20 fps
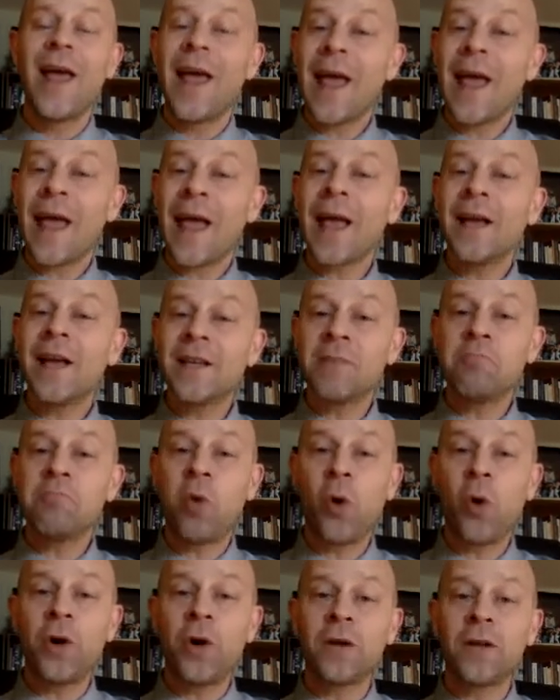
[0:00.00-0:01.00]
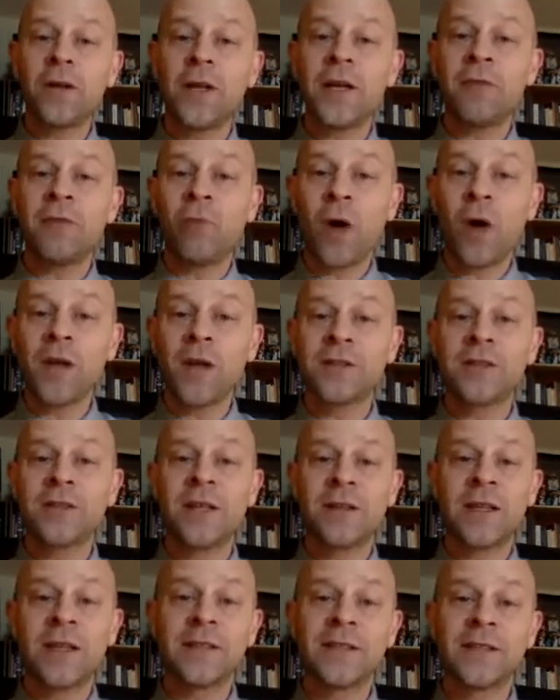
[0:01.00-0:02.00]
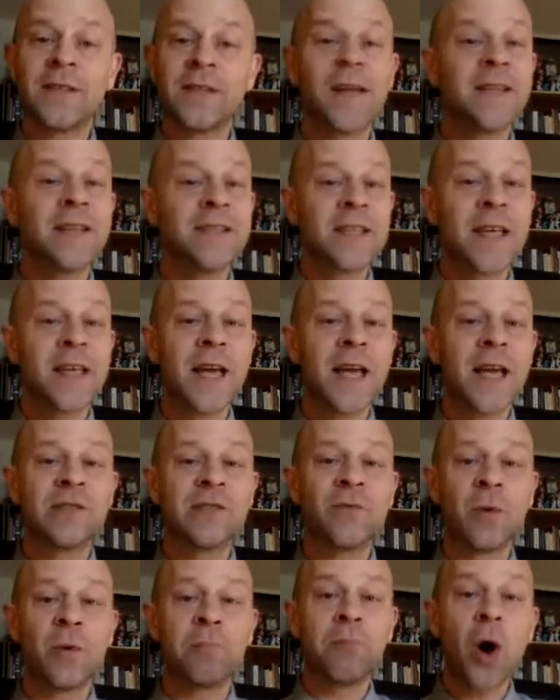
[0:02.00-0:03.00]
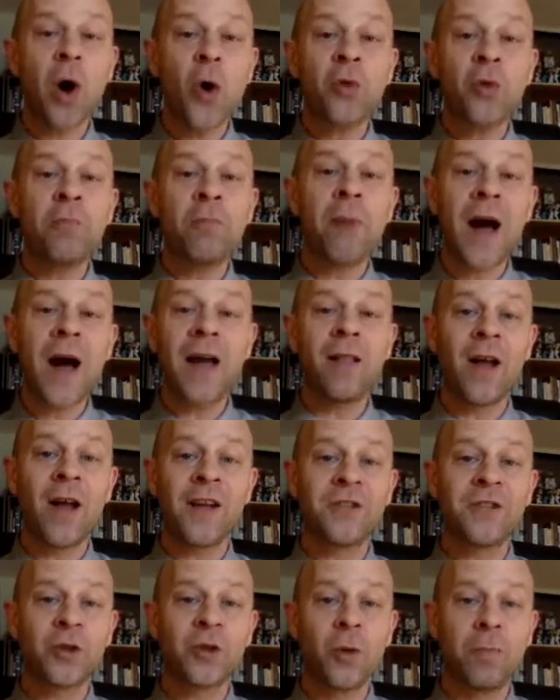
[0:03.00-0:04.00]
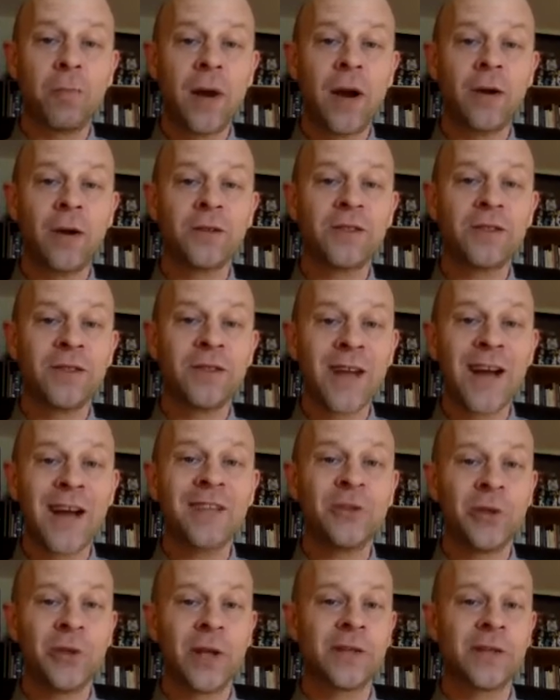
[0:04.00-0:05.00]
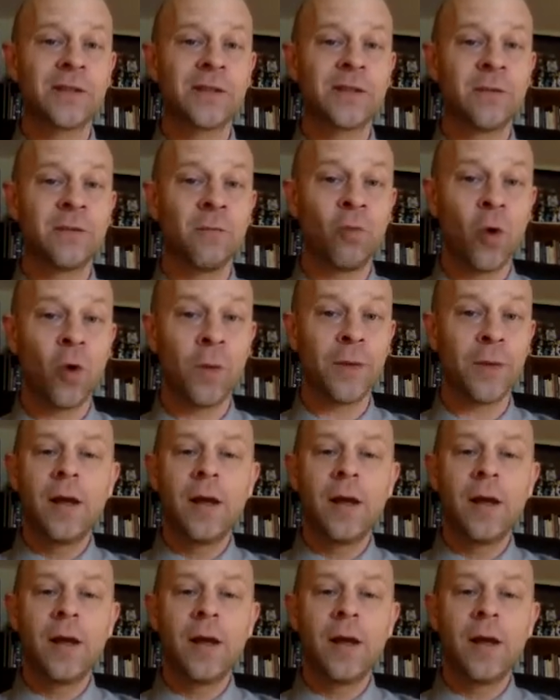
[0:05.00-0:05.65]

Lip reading: And importantly, Ronson thinks that that's the case for both biological parents, not just the woman.